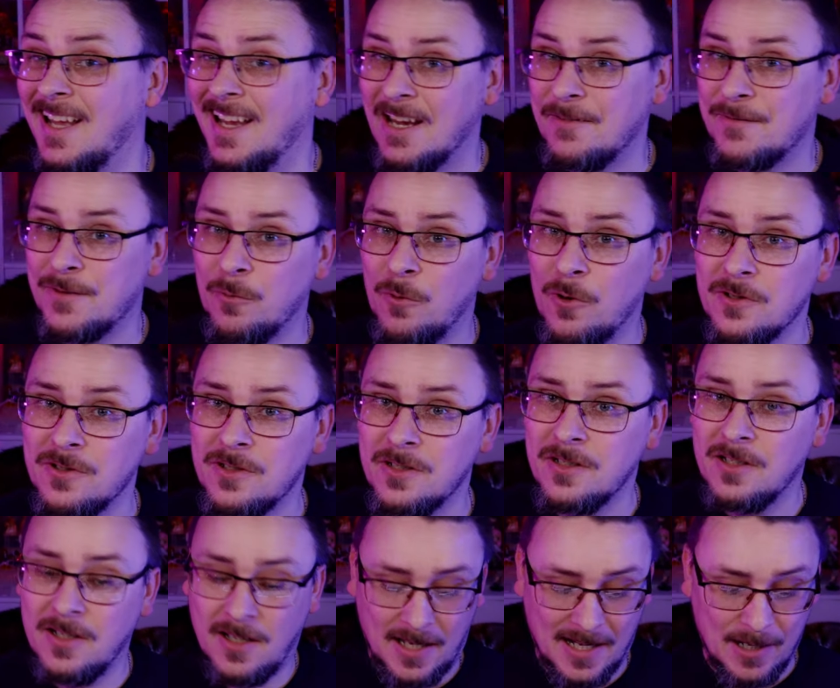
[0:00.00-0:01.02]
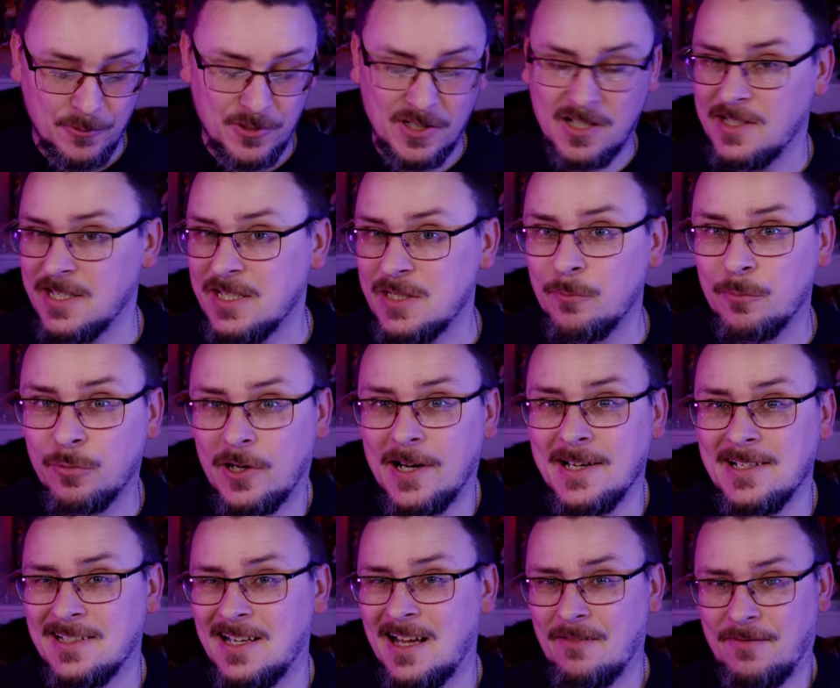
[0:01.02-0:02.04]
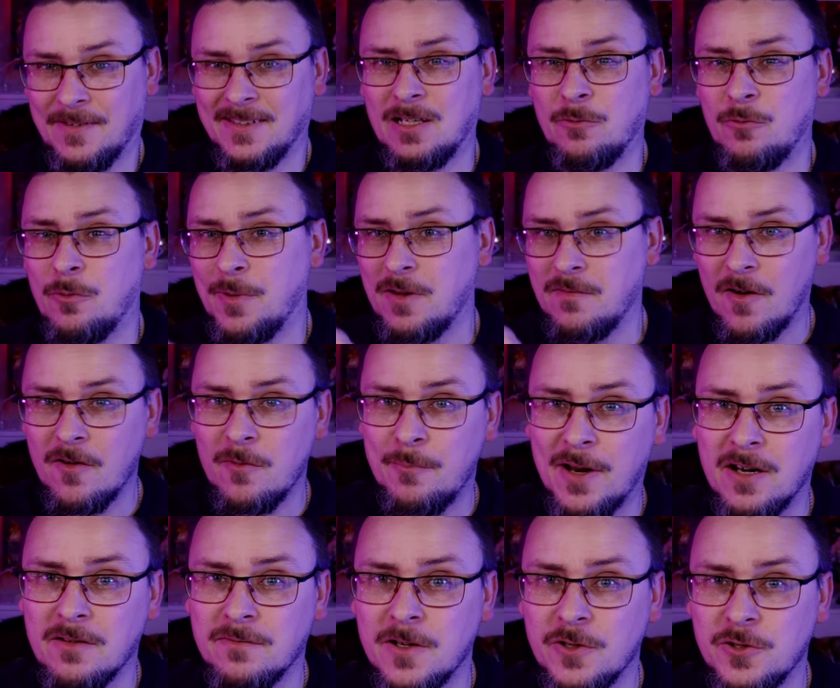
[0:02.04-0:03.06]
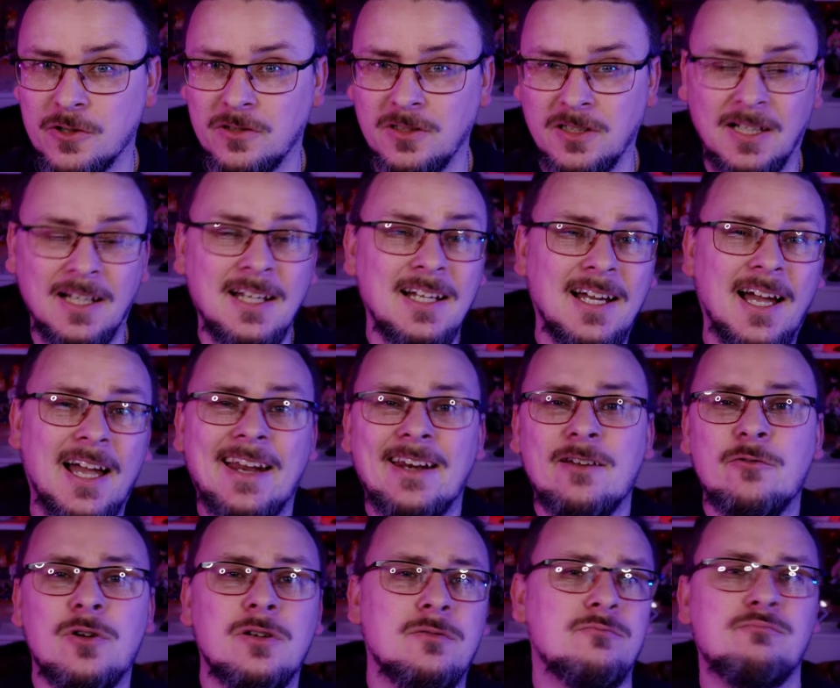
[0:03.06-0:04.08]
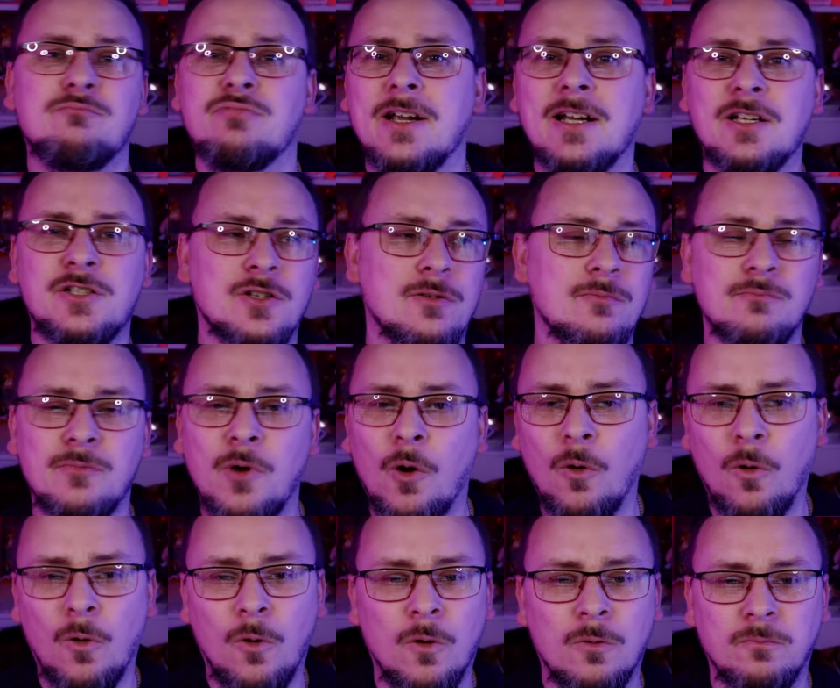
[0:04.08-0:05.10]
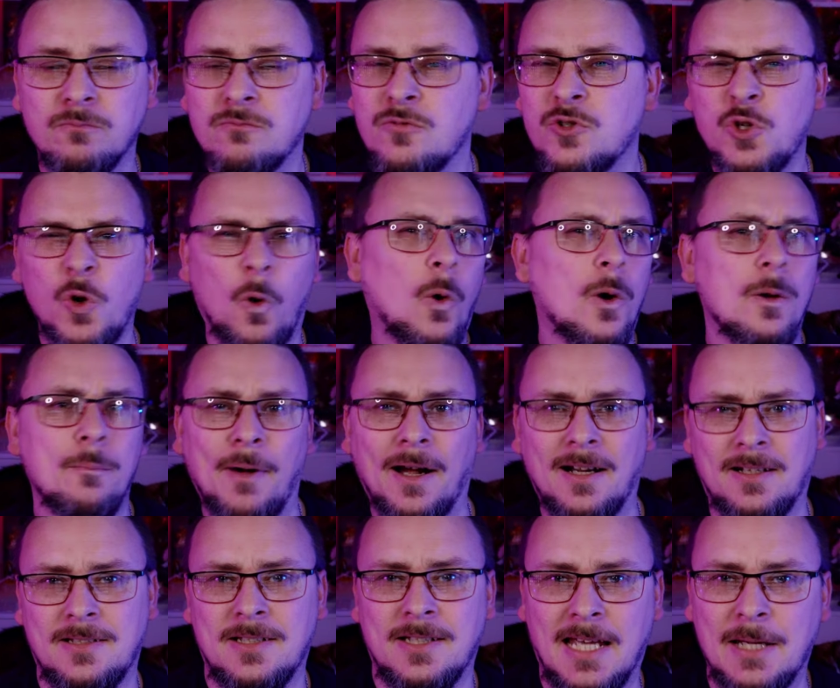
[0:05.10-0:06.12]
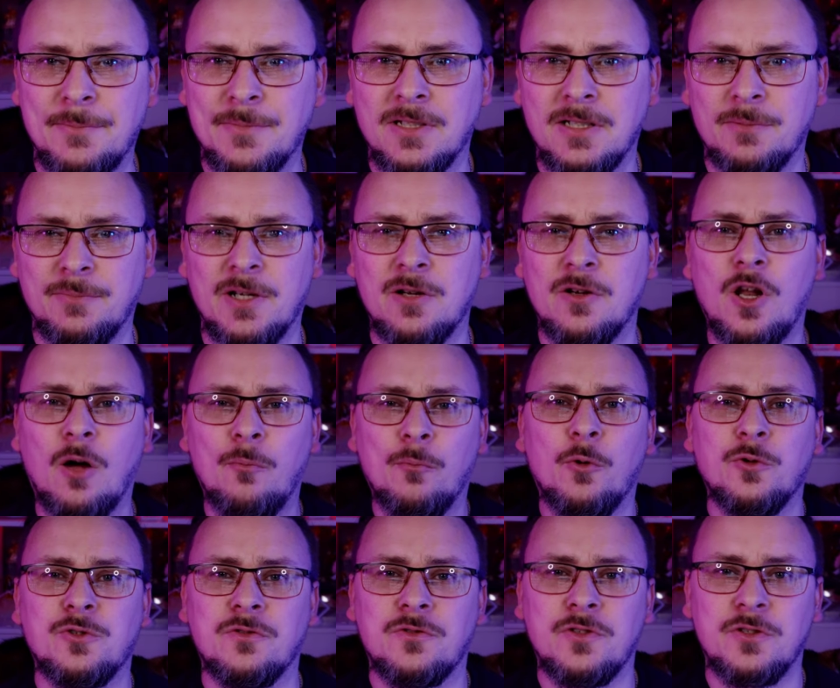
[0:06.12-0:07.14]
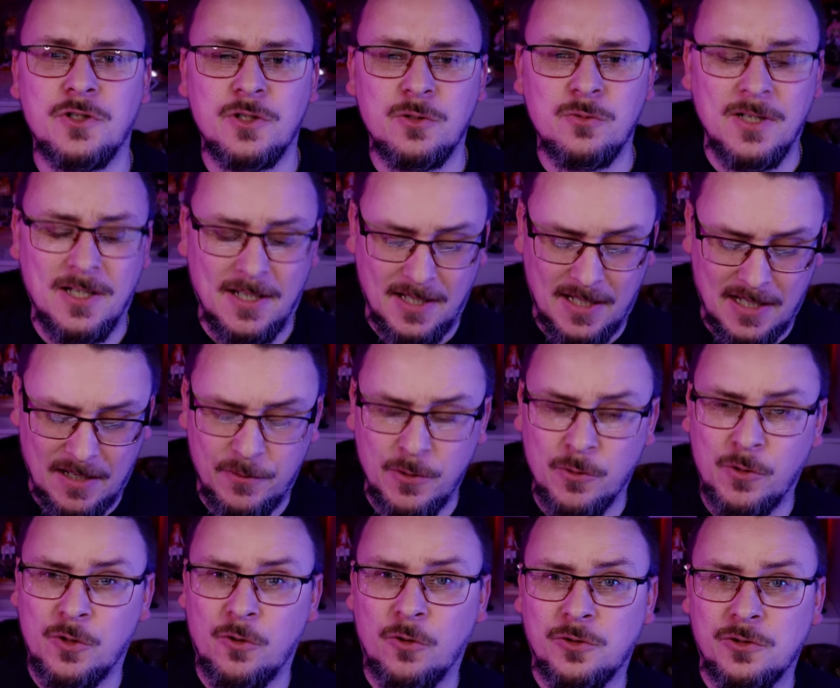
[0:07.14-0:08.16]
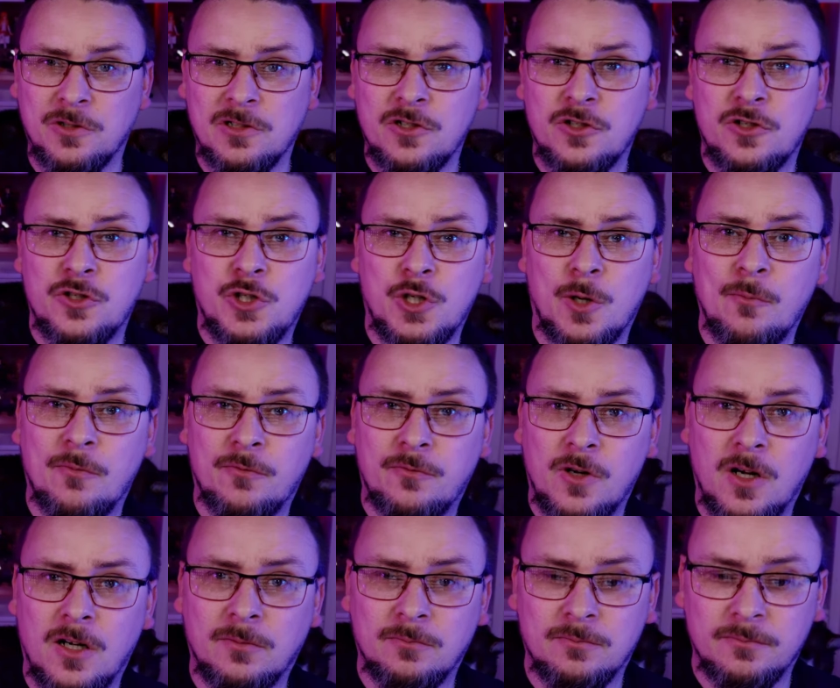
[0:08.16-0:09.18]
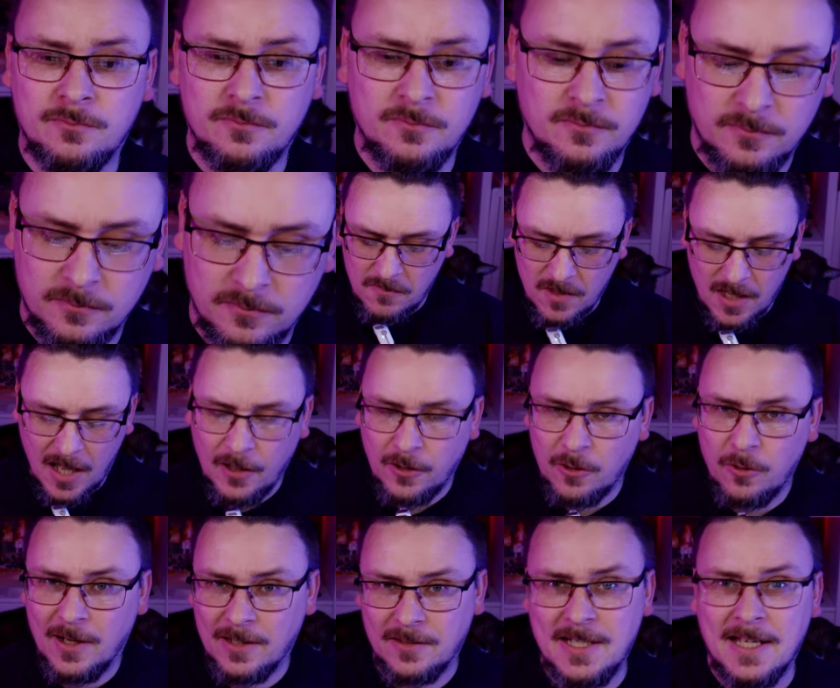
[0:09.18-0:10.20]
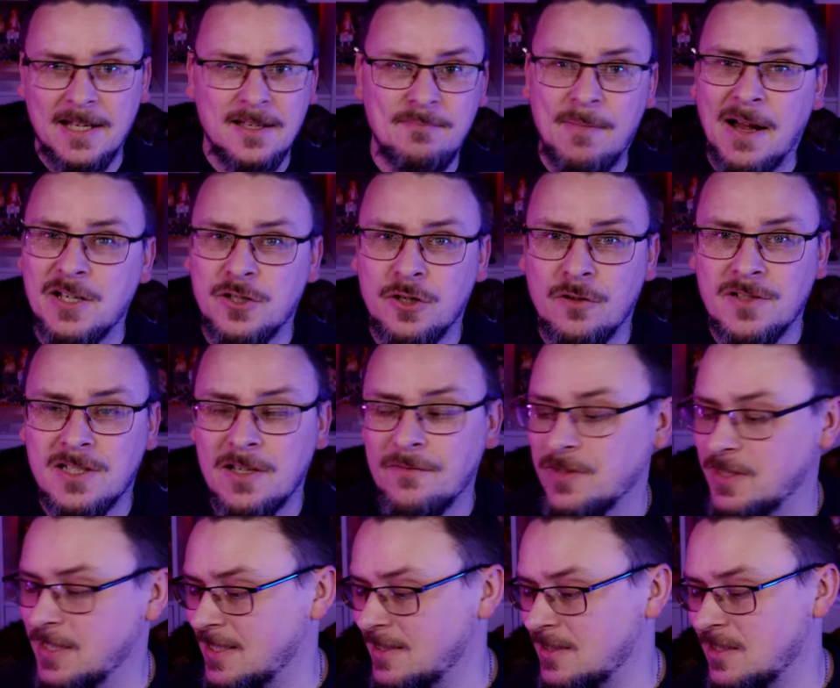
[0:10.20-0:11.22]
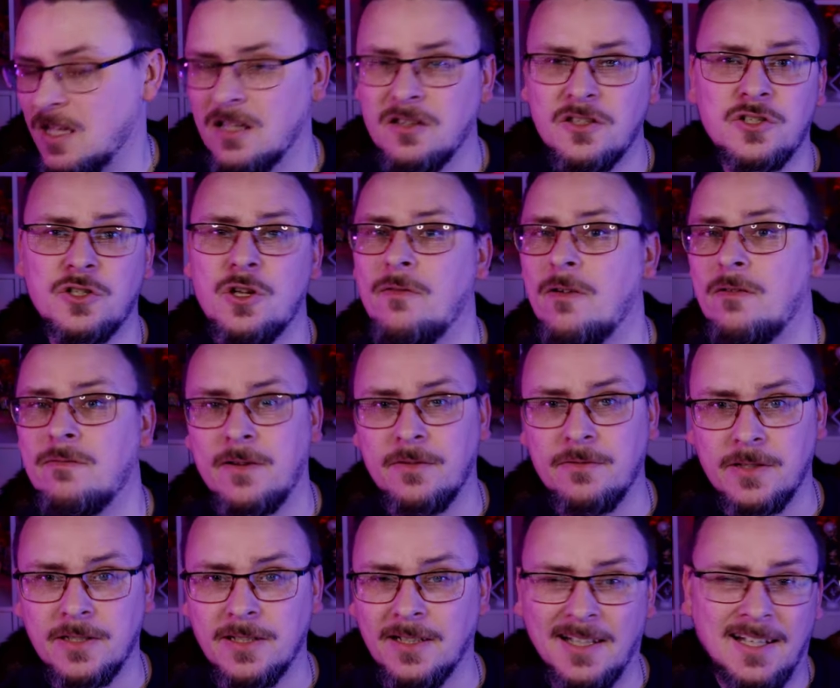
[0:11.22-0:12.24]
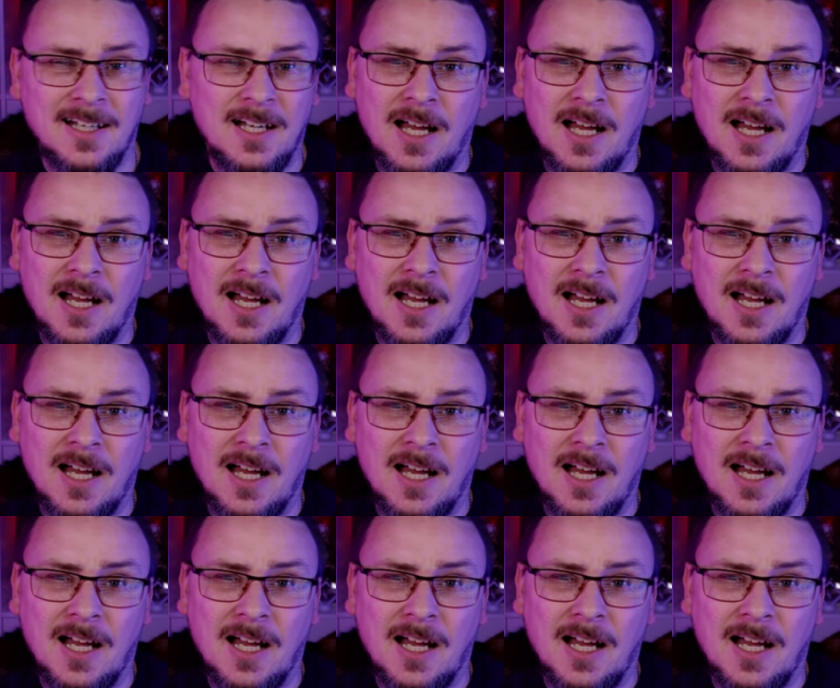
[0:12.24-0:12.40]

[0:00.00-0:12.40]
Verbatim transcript: If there was, and it was at a decent price, I think that would be very beneficial, and it would bring some more joy back to the game a little bit, a lot more stuff to do. If you could also jump from, I don't know, like say, my server 17 to server 50.